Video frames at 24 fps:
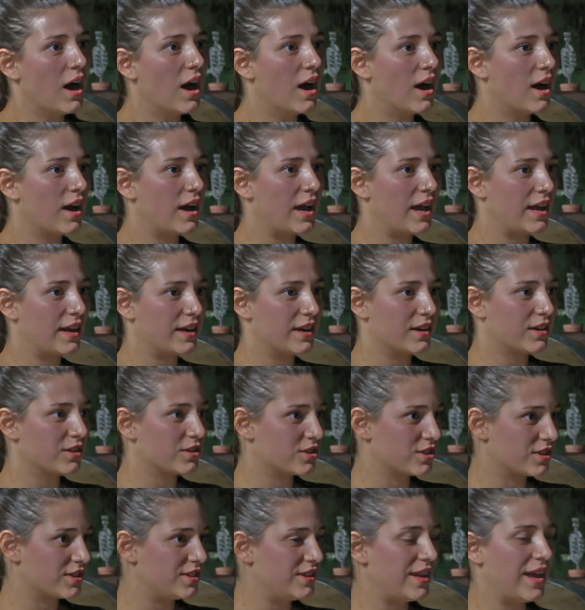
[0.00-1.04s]
And it'll
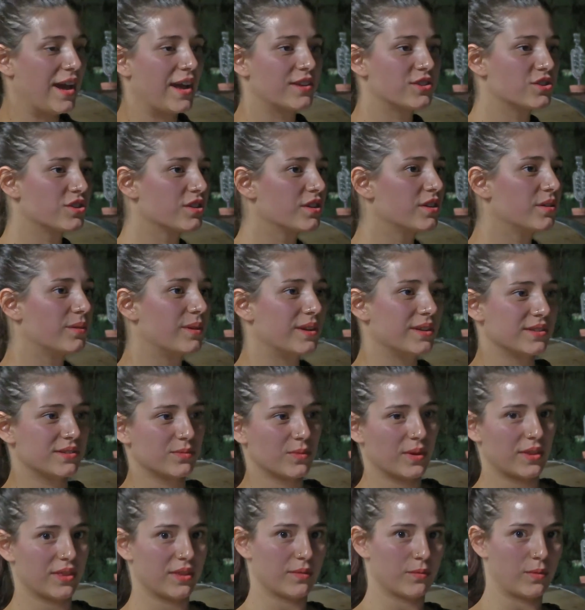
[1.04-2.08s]
just naturally,
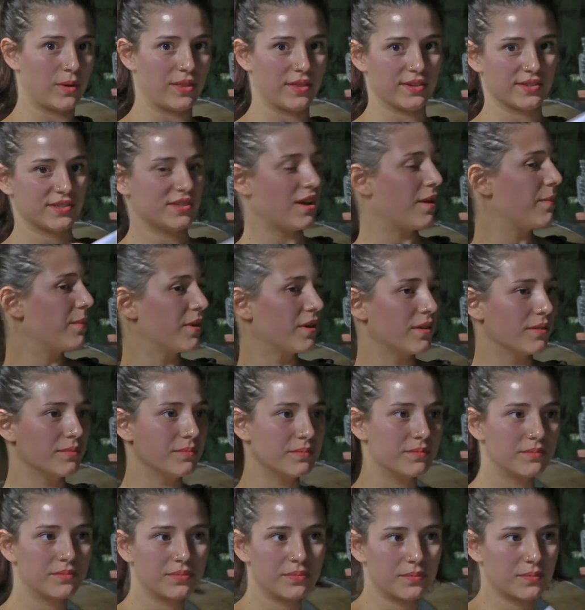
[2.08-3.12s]
when the
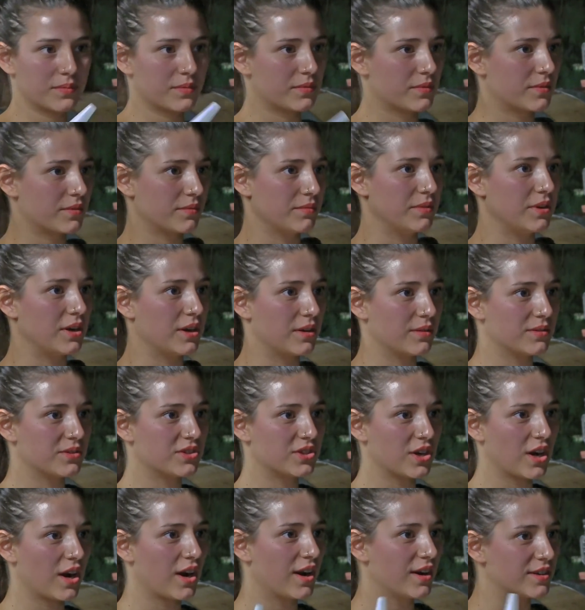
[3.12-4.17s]
summer
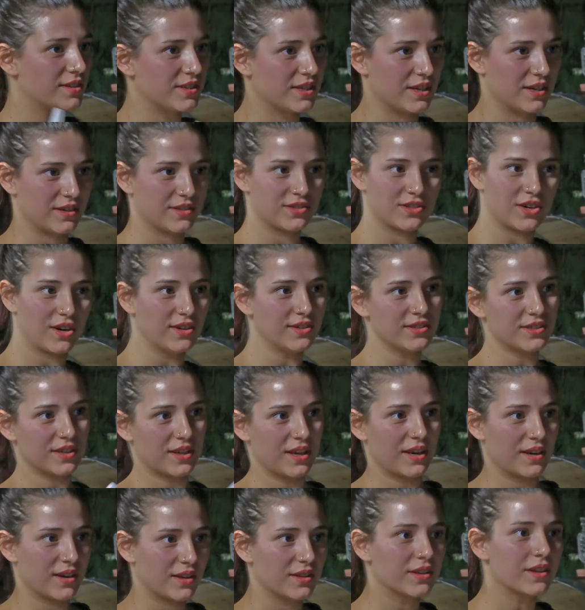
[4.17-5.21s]
starts and it starts to
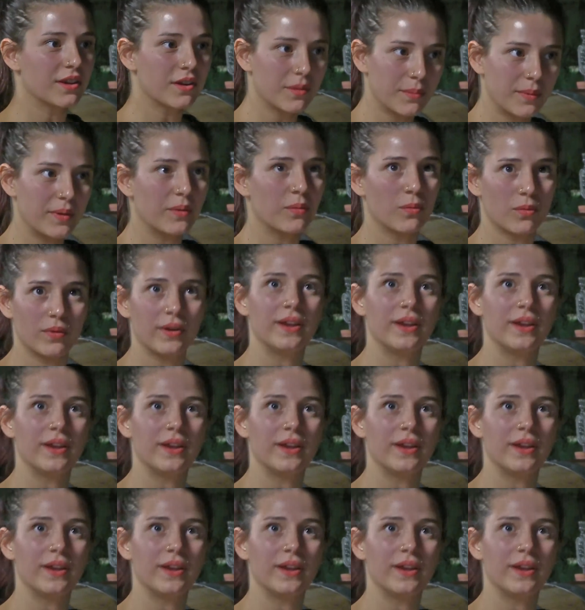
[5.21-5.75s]
get a little bit,